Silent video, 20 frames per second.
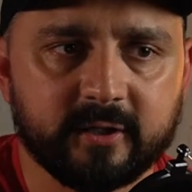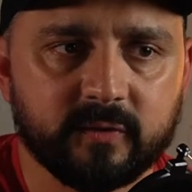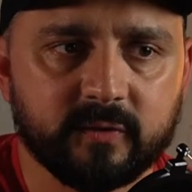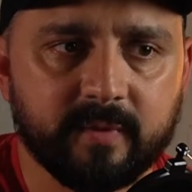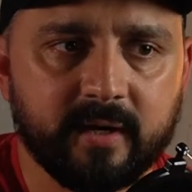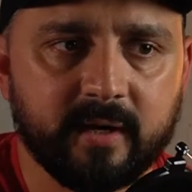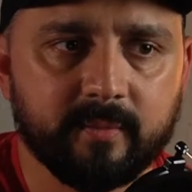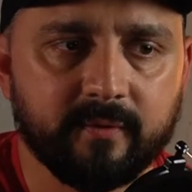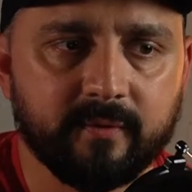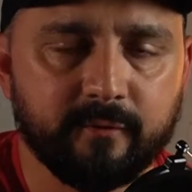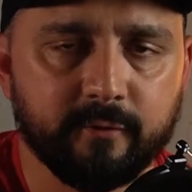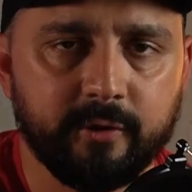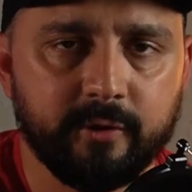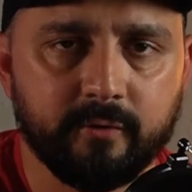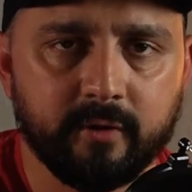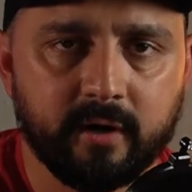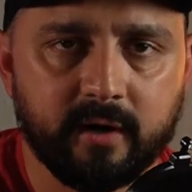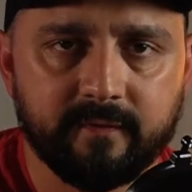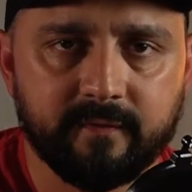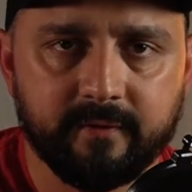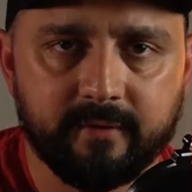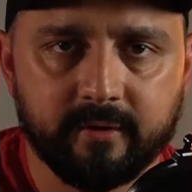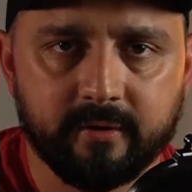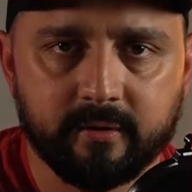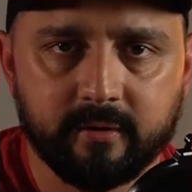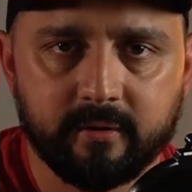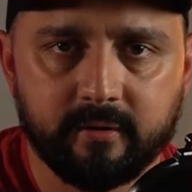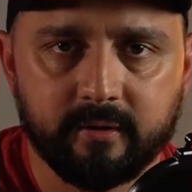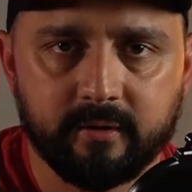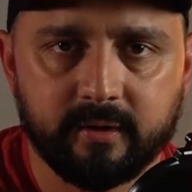about before you offer
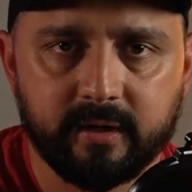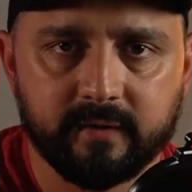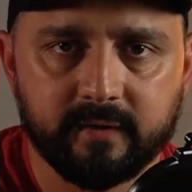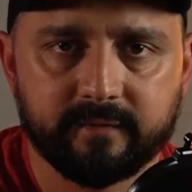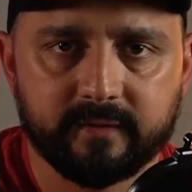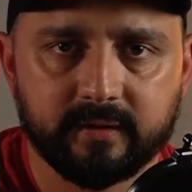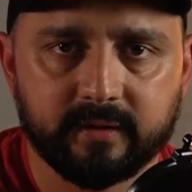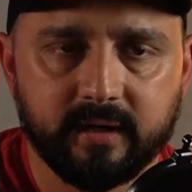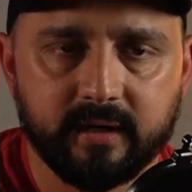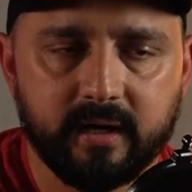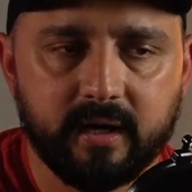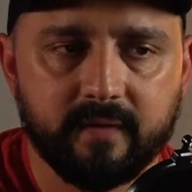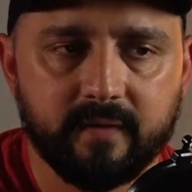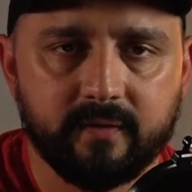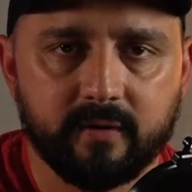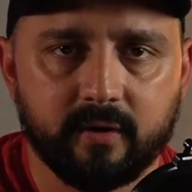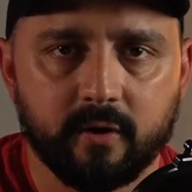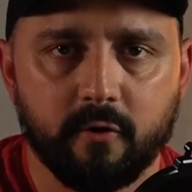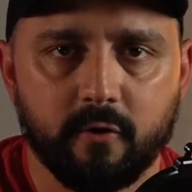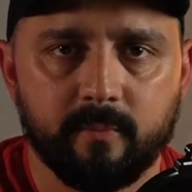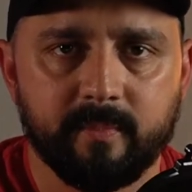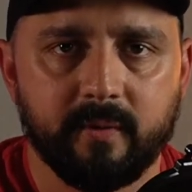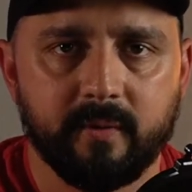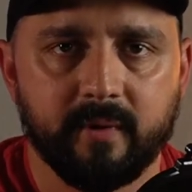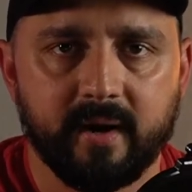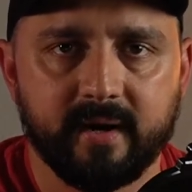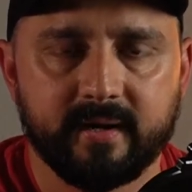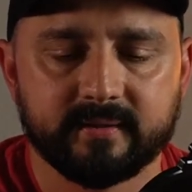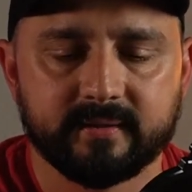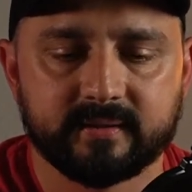your gift to God, to go and be
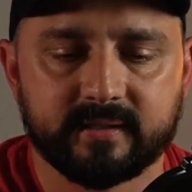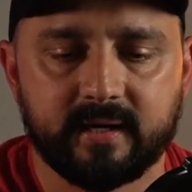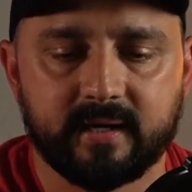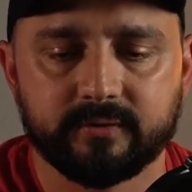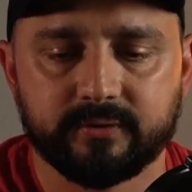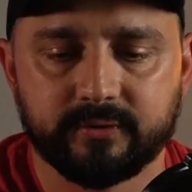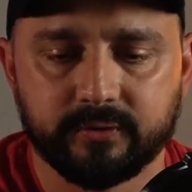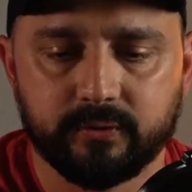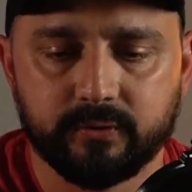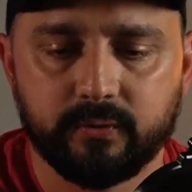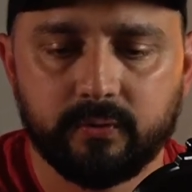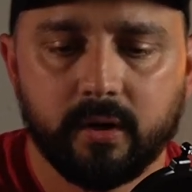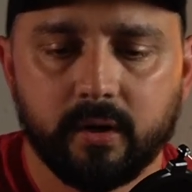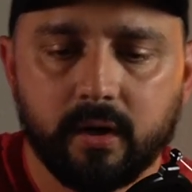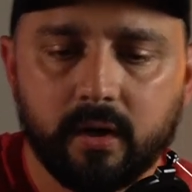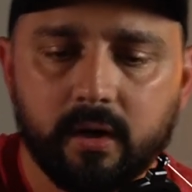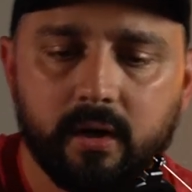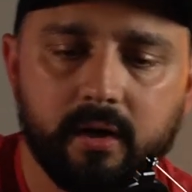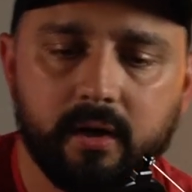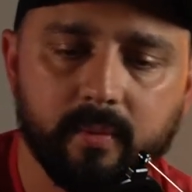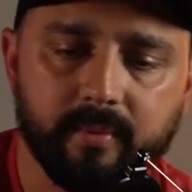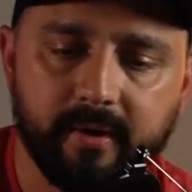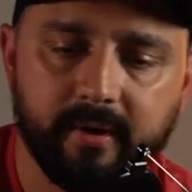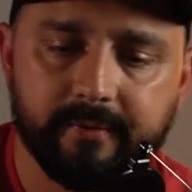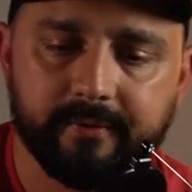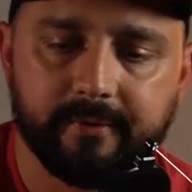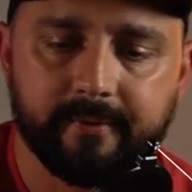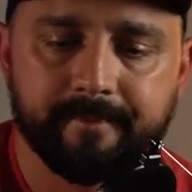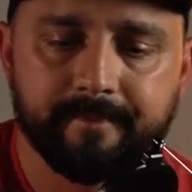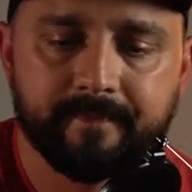reconciled to your
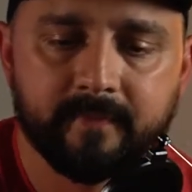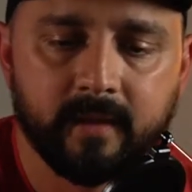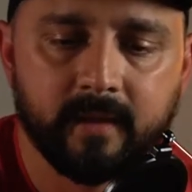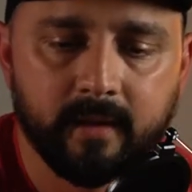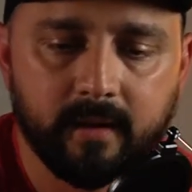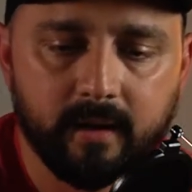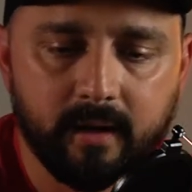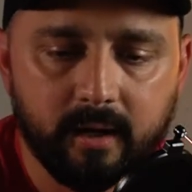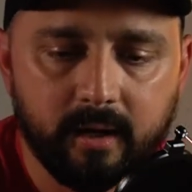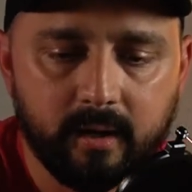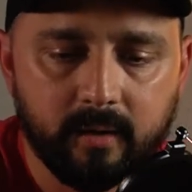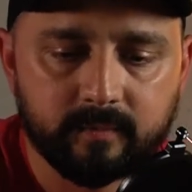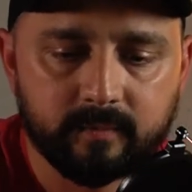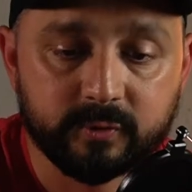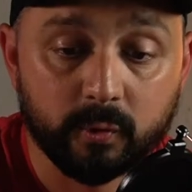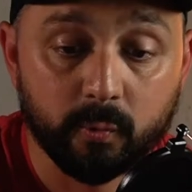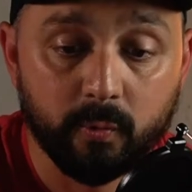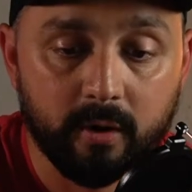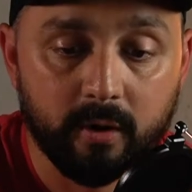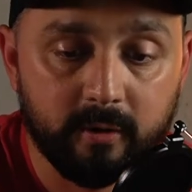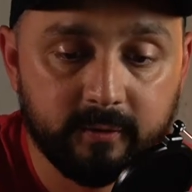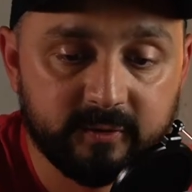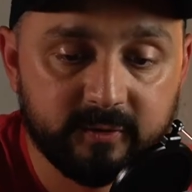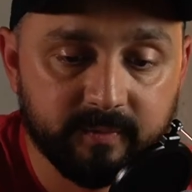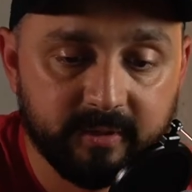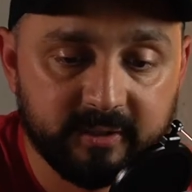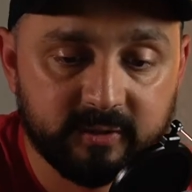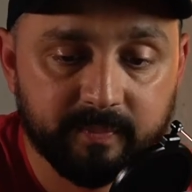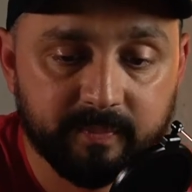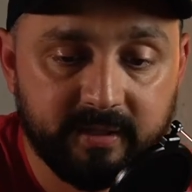brother. So wrongs
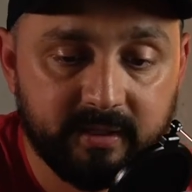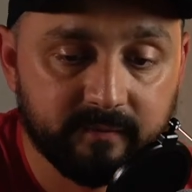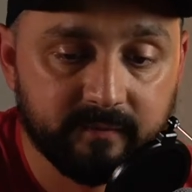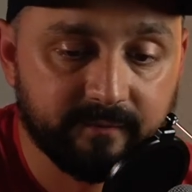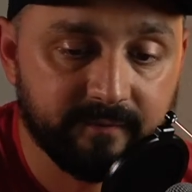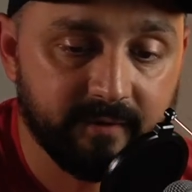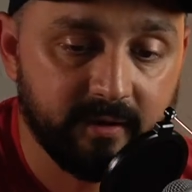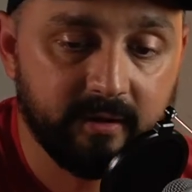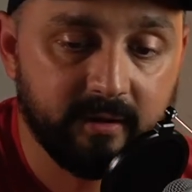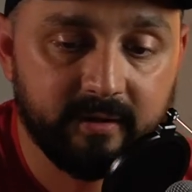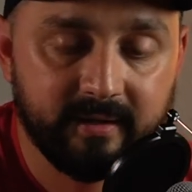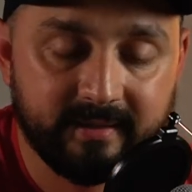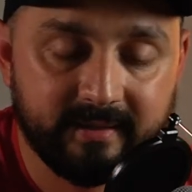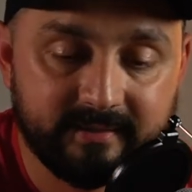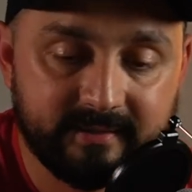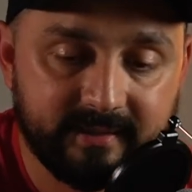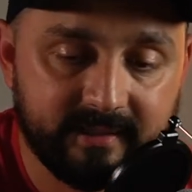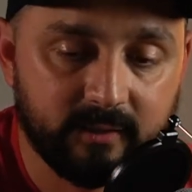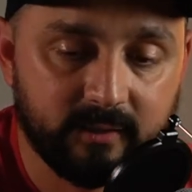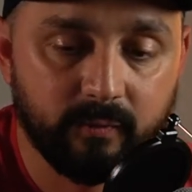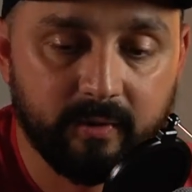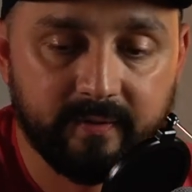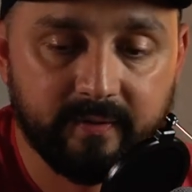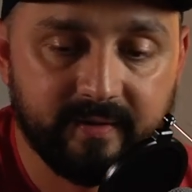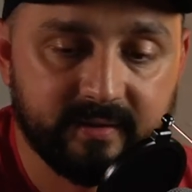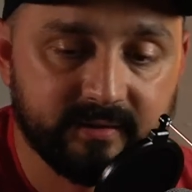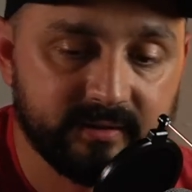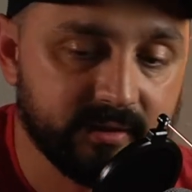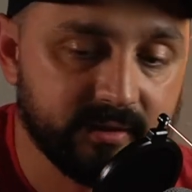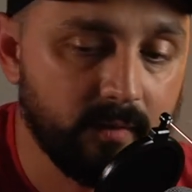must be confronted and dealt with
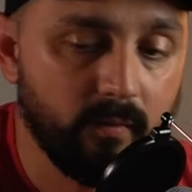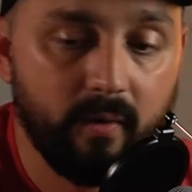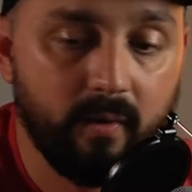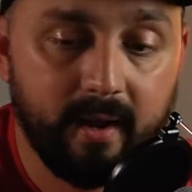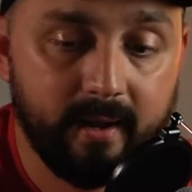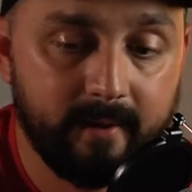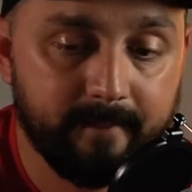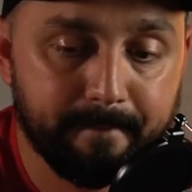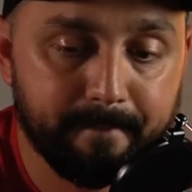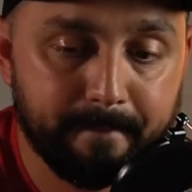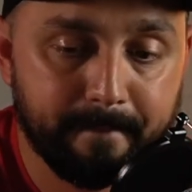in some way.